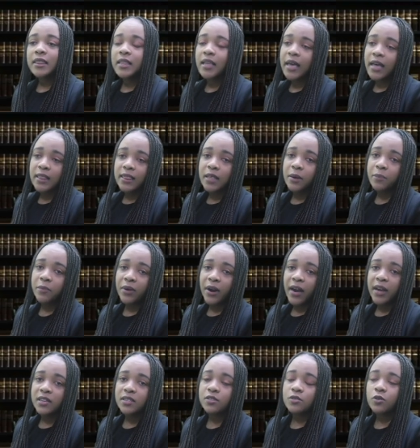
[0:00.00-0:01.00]
and the
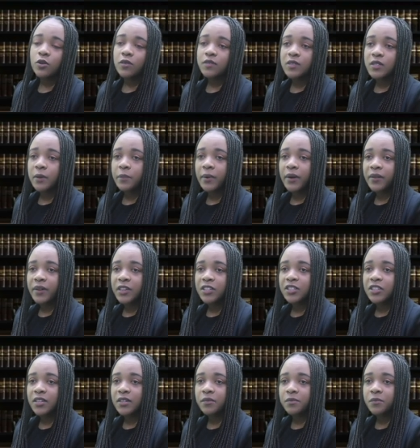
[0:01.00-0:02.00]
price of
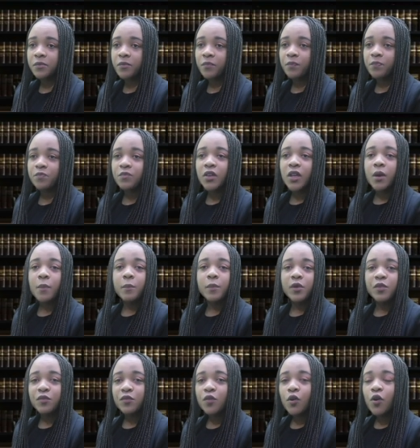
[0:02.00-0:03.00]
separation.
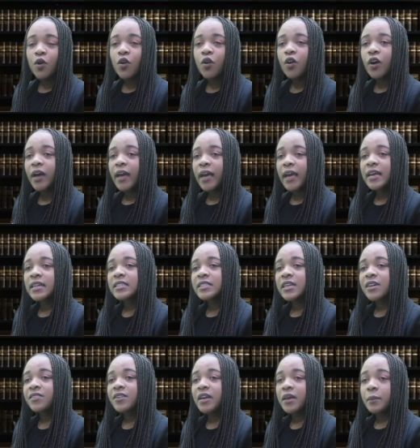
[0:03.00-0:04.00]
Before
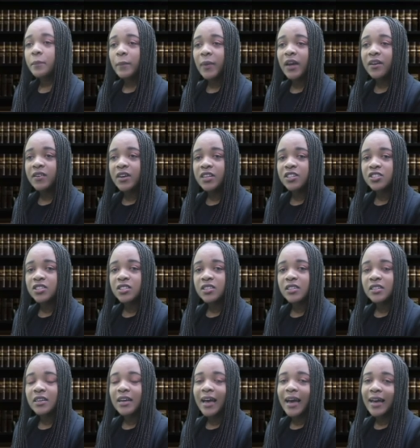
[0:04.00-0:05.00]
entering marriage,
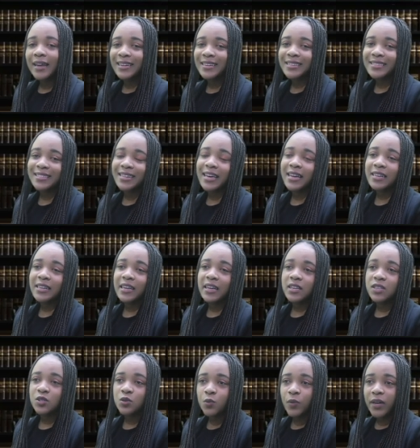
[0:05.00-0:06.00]
understand
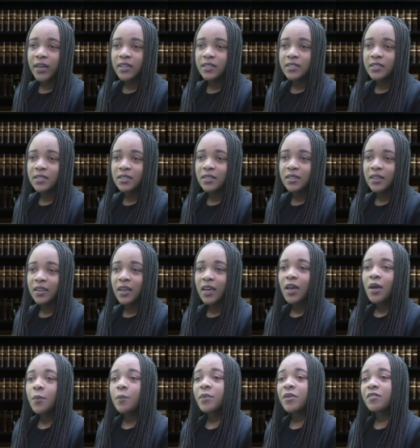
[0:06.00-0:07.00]
its weight.
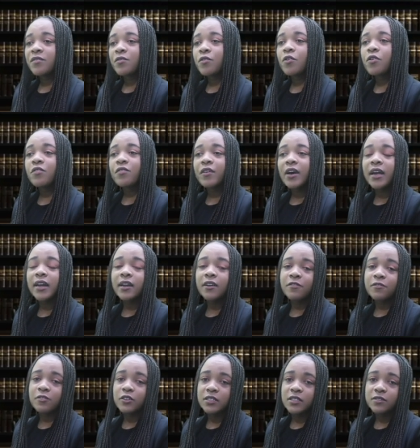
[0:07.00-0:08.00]
Before
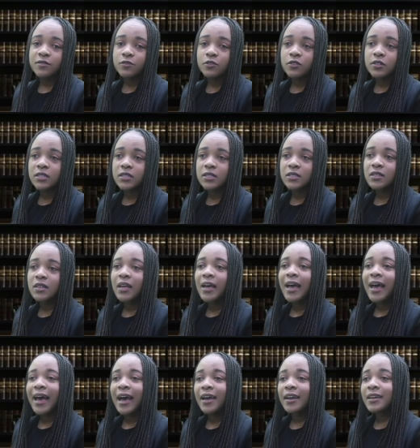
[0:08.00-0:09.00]
filing for divorce,
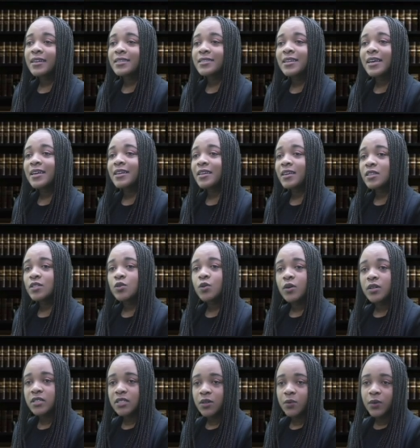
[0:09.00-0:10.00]
understand its
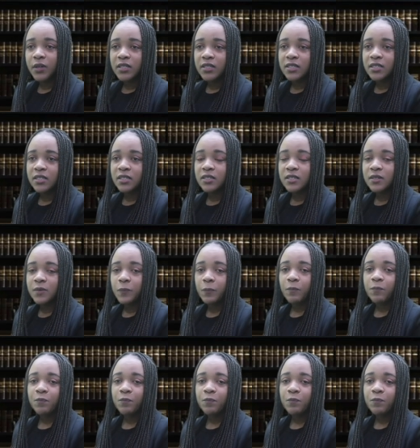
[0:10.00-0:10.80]
consequences.